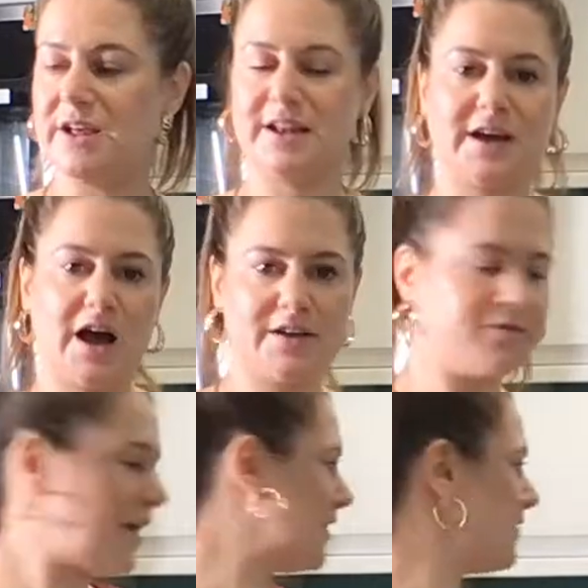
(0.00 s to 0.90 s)
It kind of
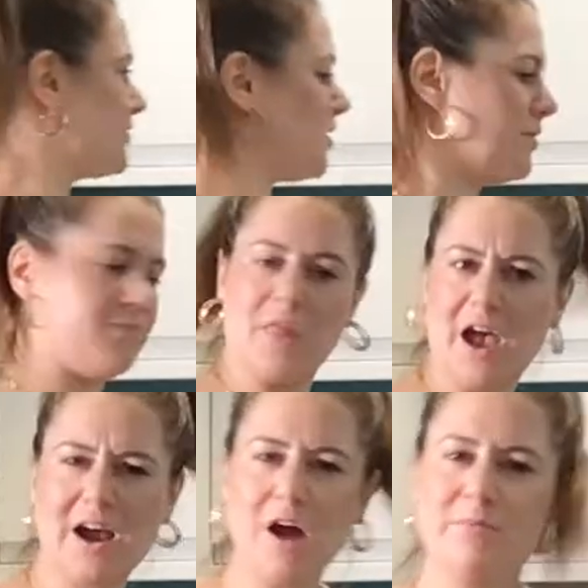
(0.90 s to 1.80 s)
like lifts them.
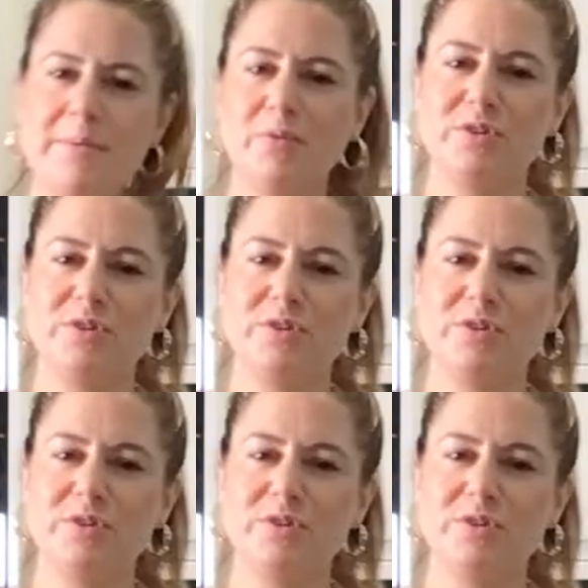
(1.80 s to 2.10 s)
Can't remember